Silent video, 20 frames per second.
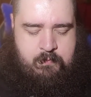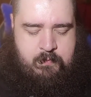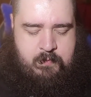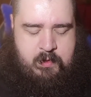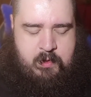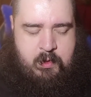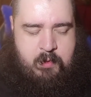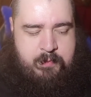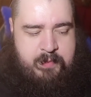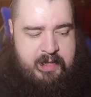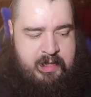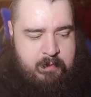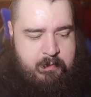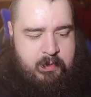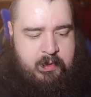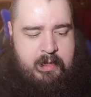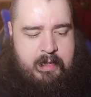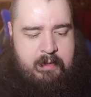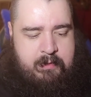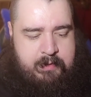There are
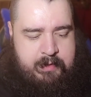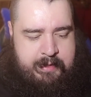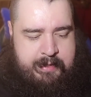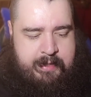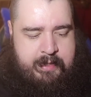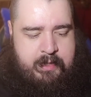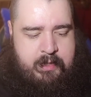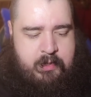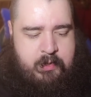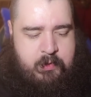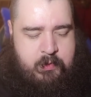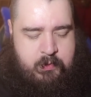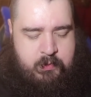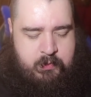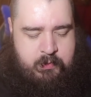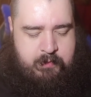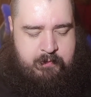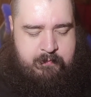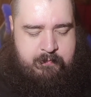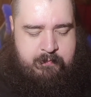people out there
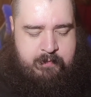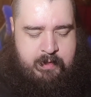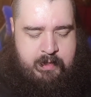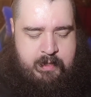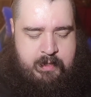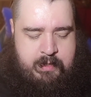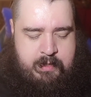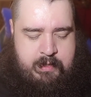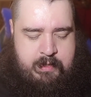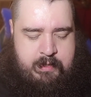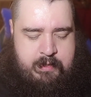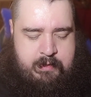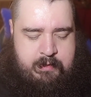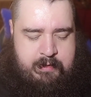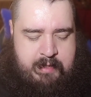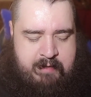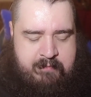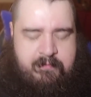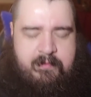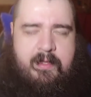who have
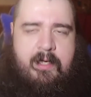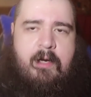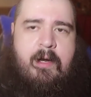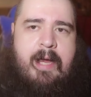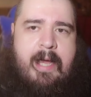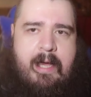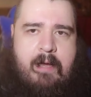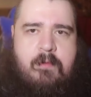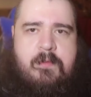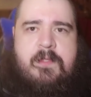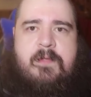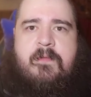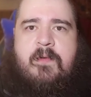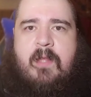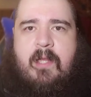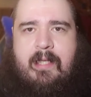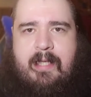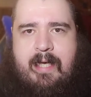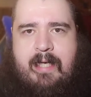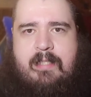left their house for
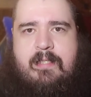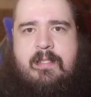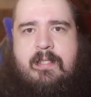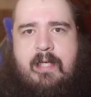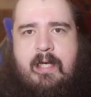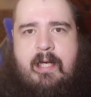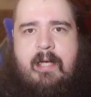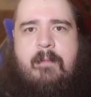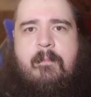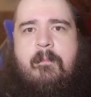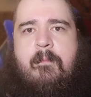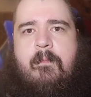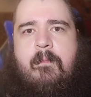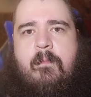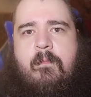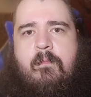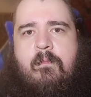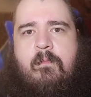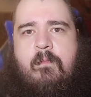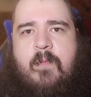the last time
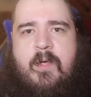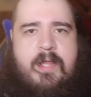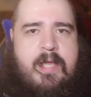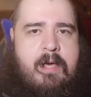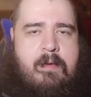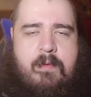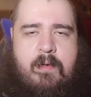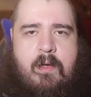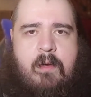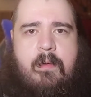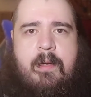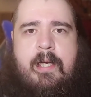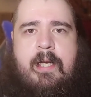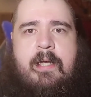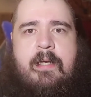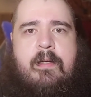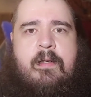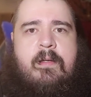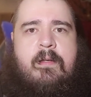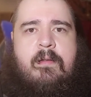without knowing
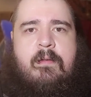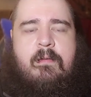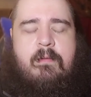it.